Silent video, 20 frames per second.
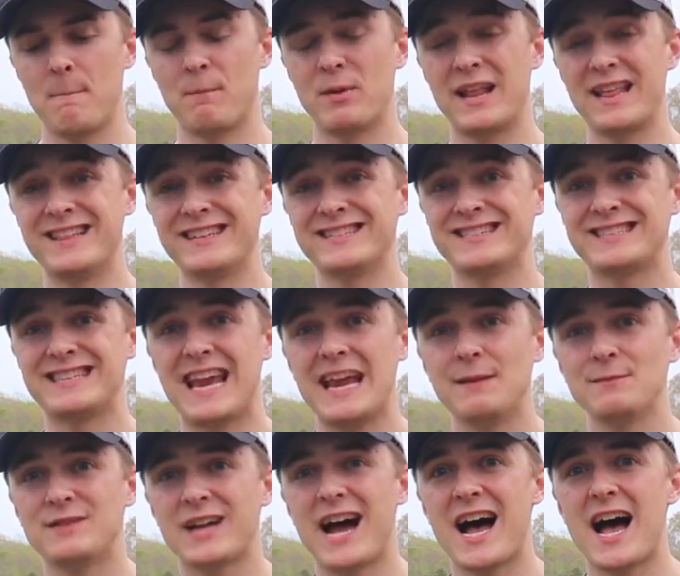But at the
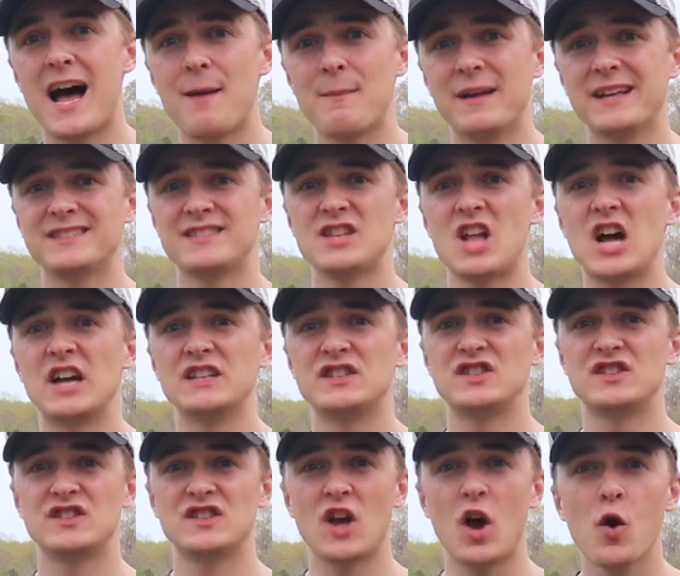same time, it's not
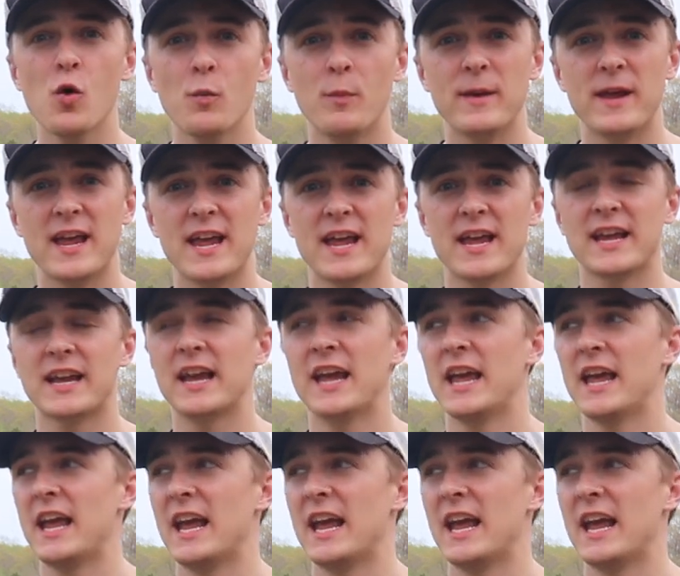so big.